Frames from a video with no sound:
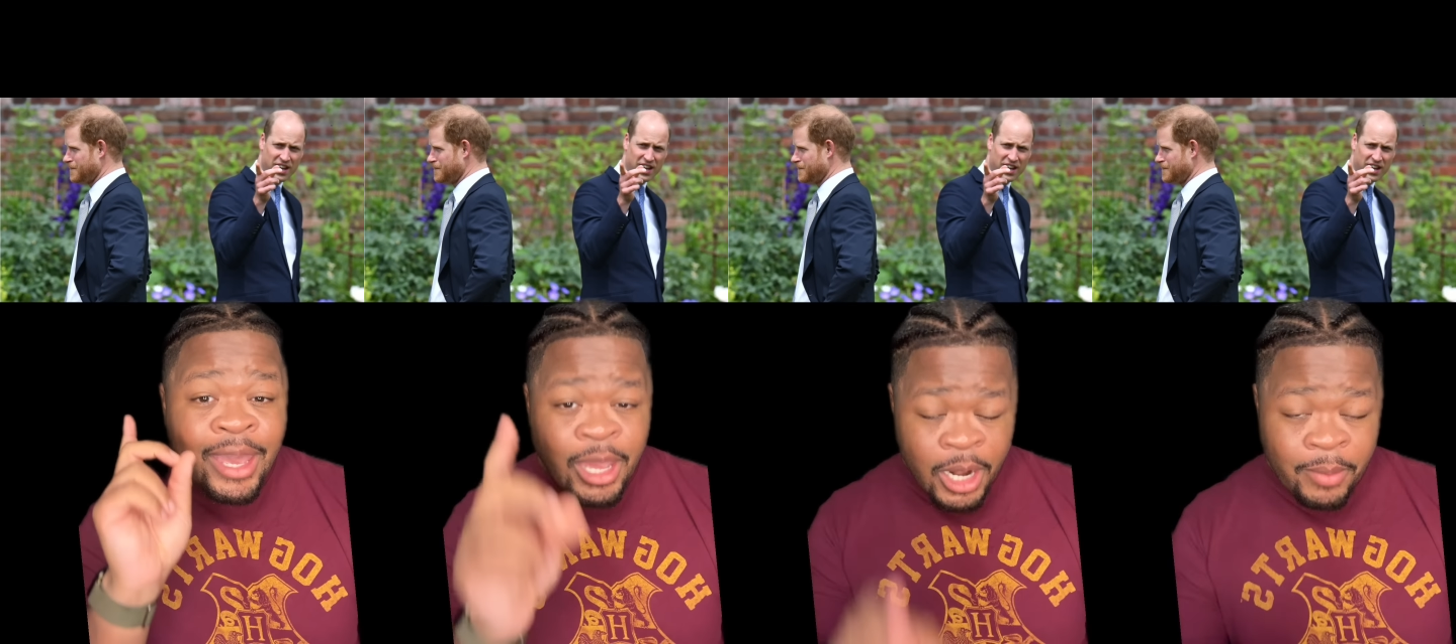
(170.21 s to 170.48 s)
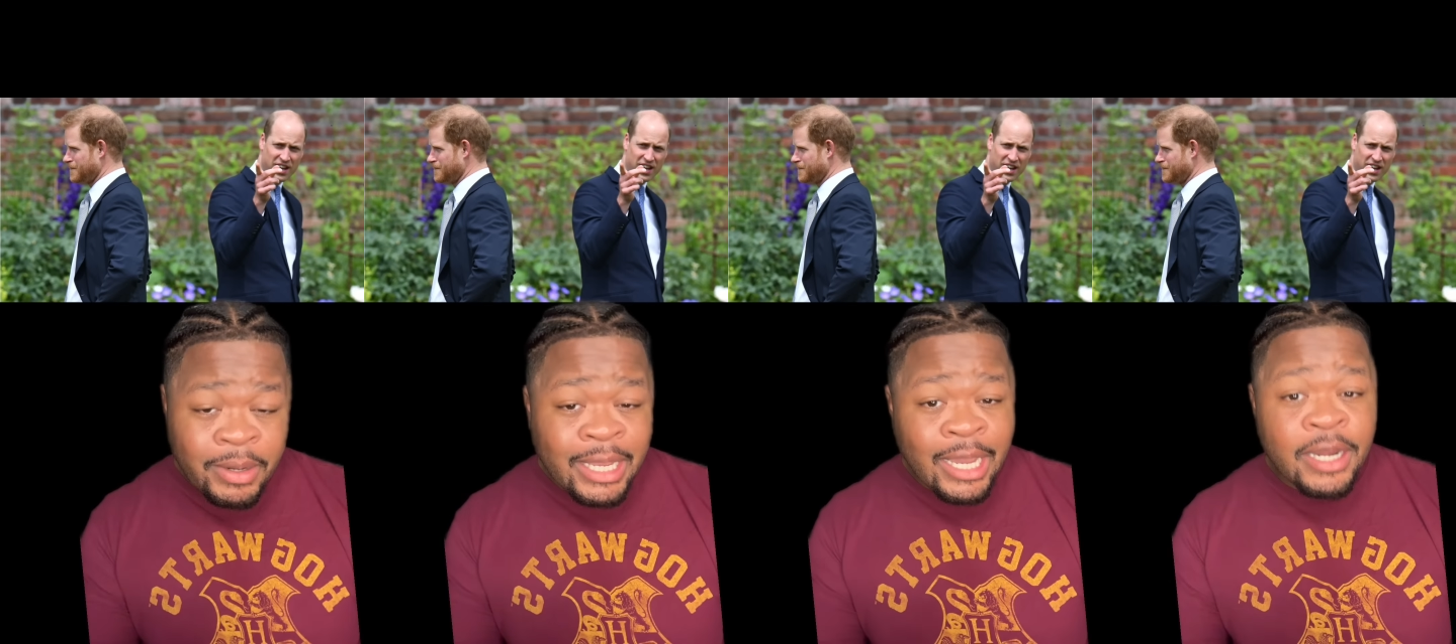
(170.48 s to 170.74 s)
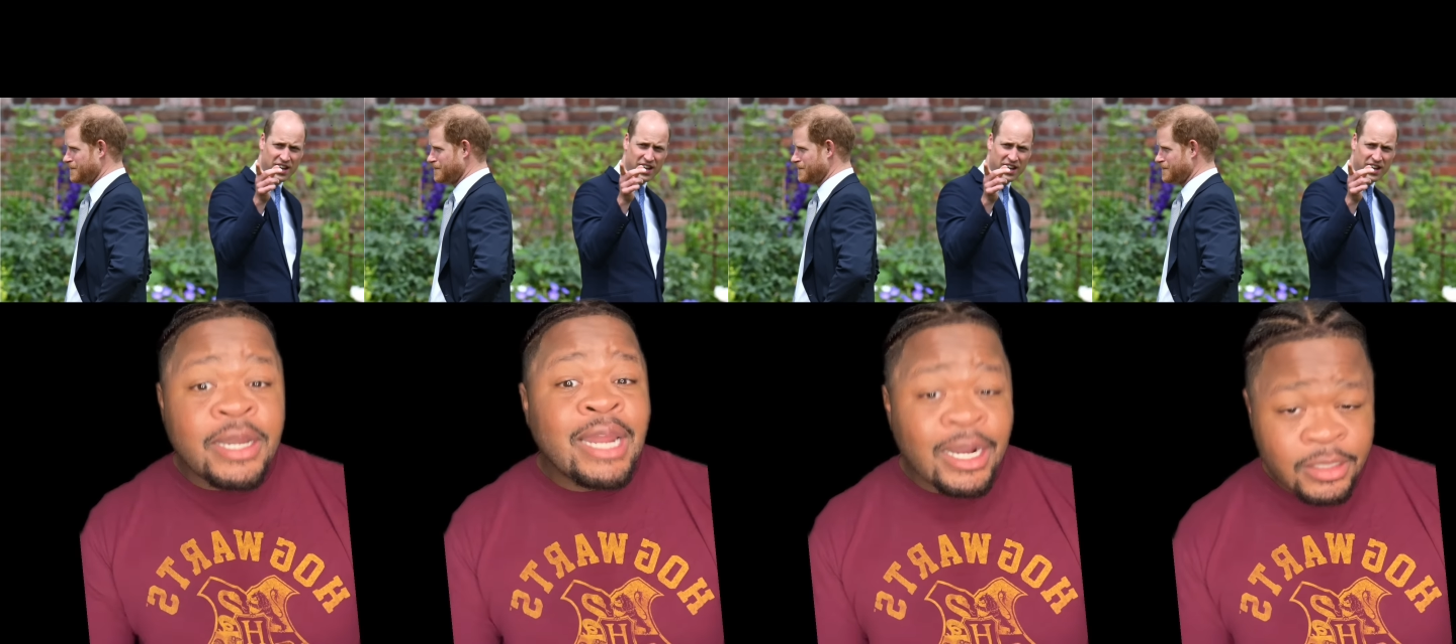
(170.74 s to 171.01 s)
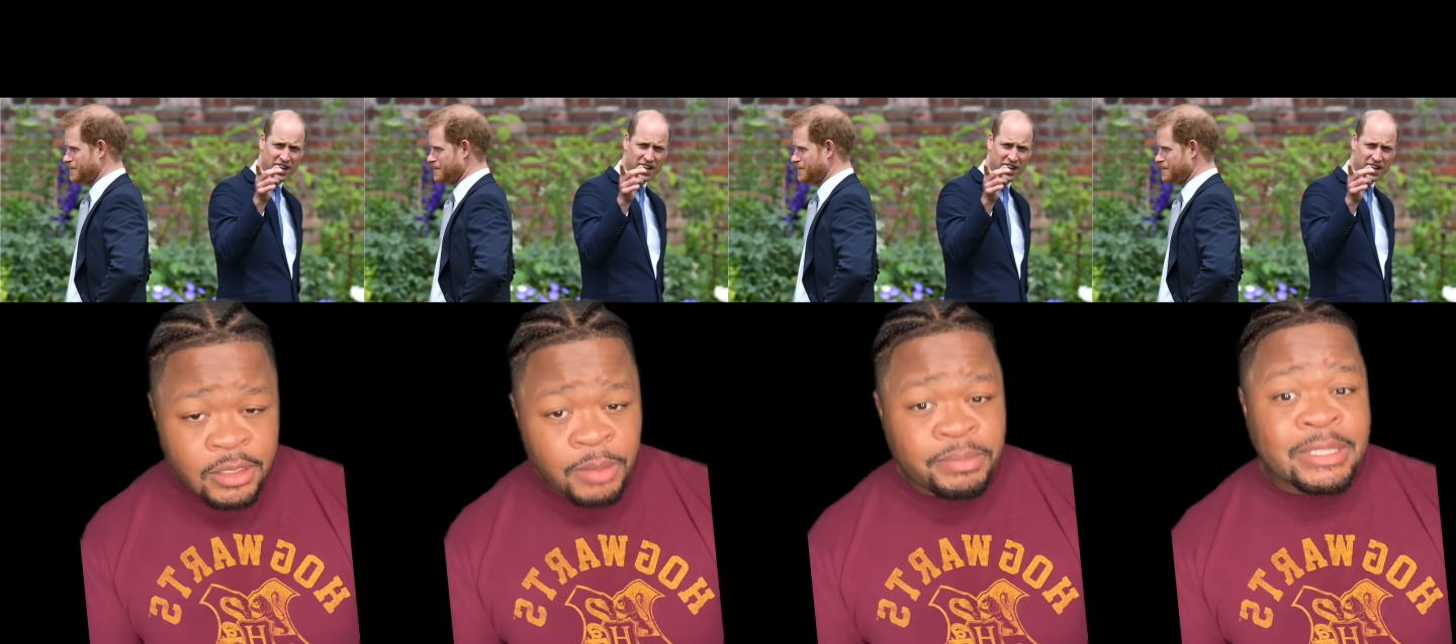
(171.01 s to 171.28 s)
Harry got
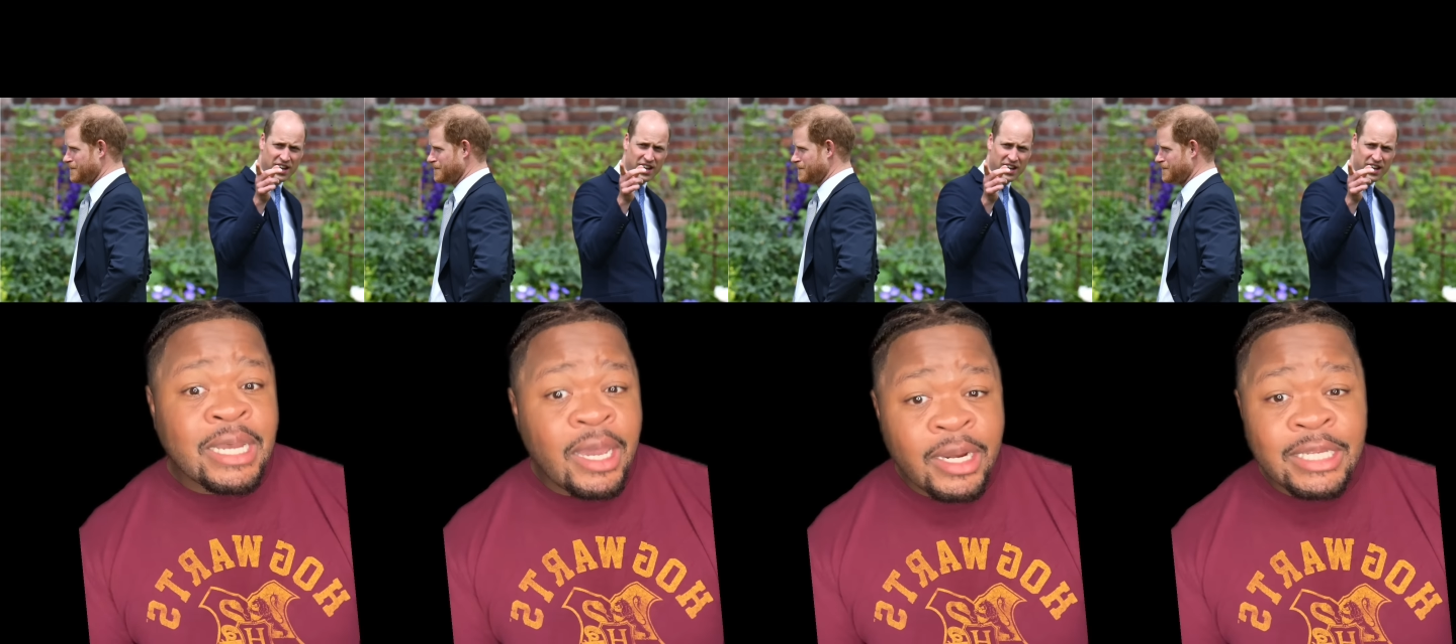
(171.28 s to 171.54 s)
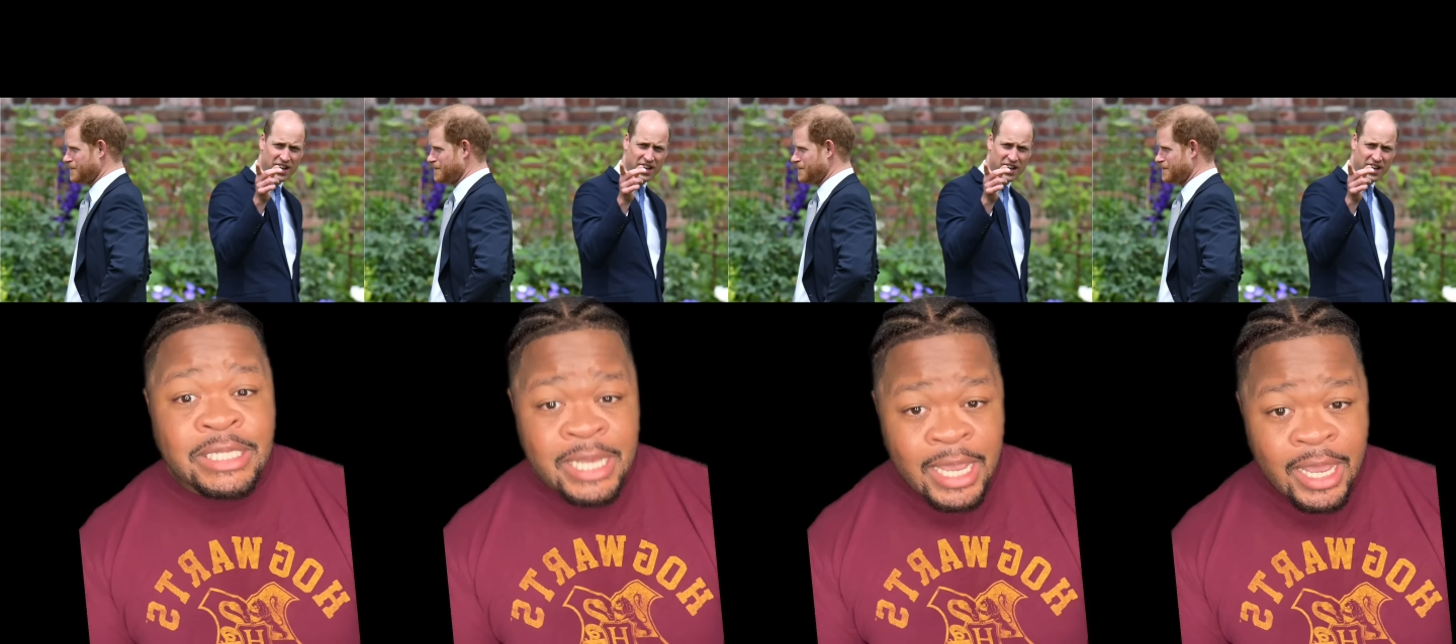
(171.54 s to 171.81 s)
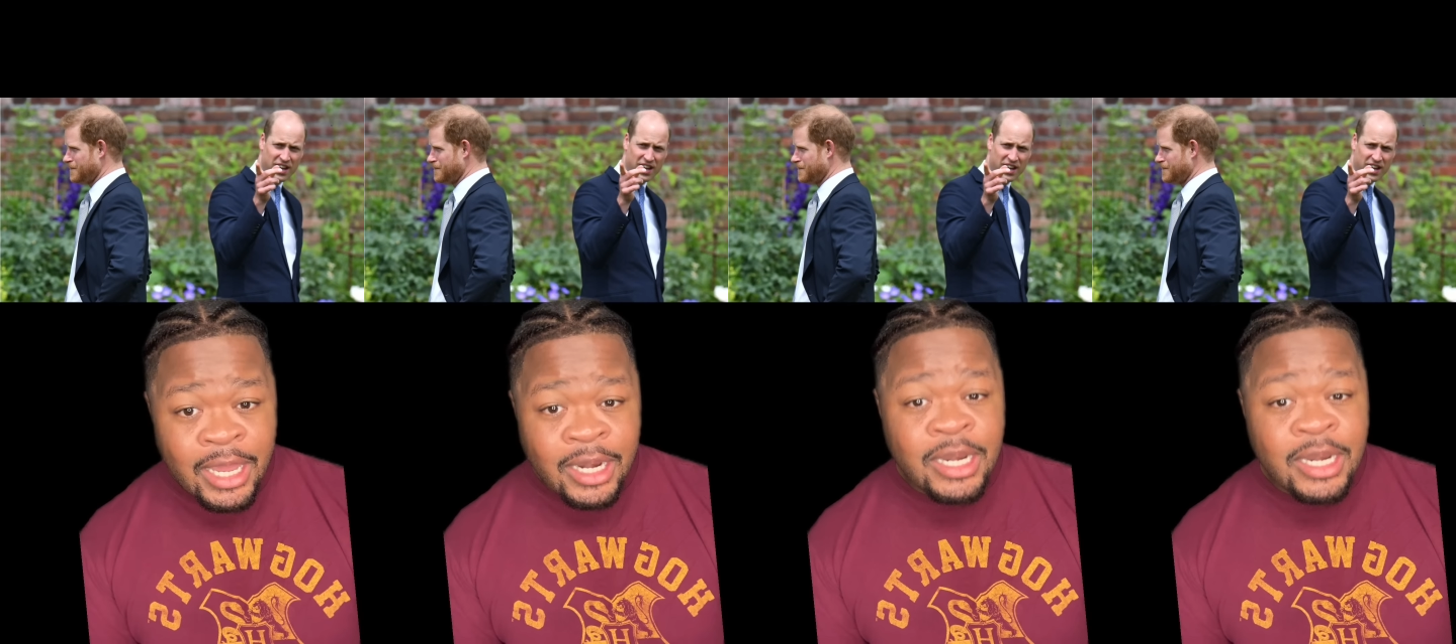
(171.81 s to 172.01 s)
knocked upside his head